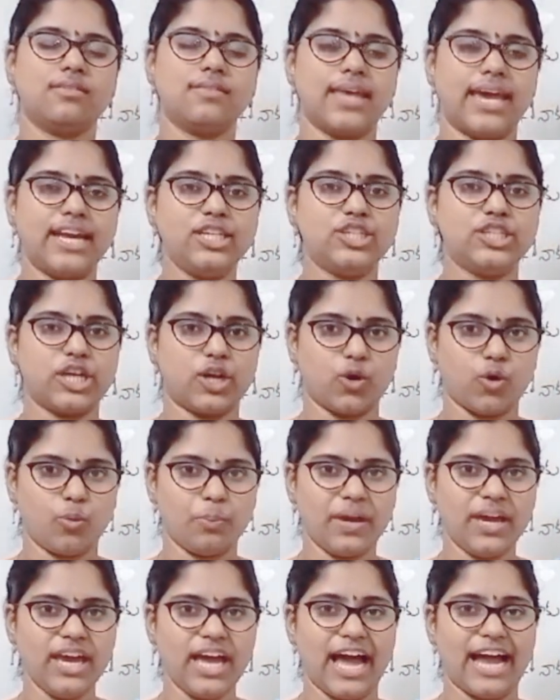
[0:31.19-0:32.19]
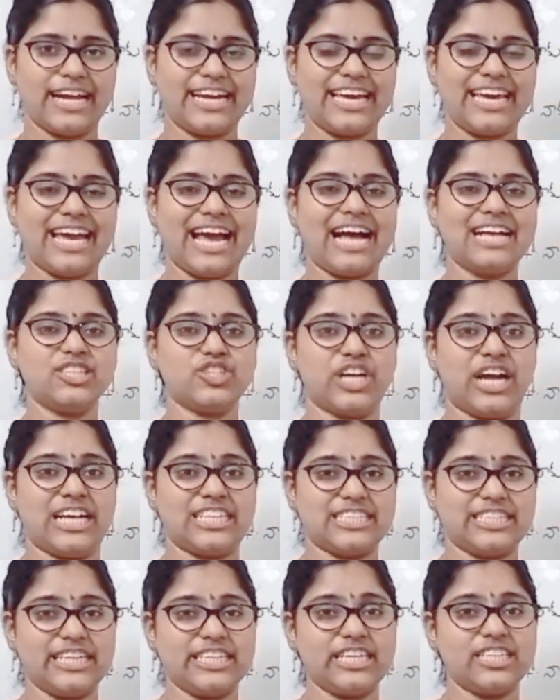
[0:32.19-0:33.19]
Saint Jerome, and he has
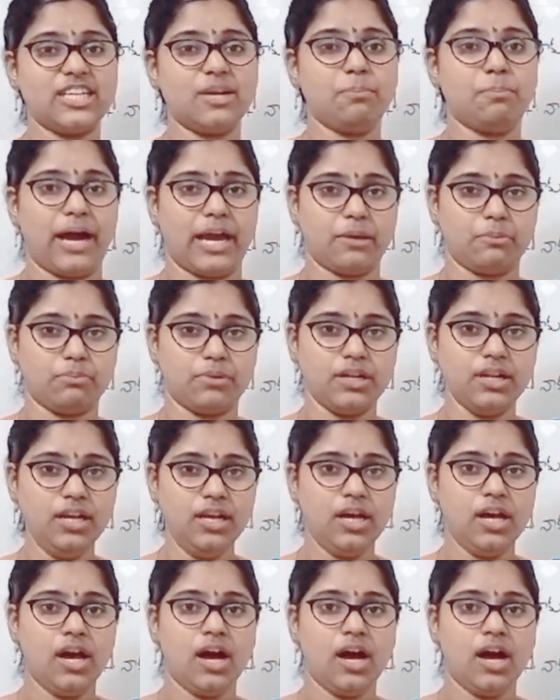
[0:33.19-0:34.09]
translated the Bible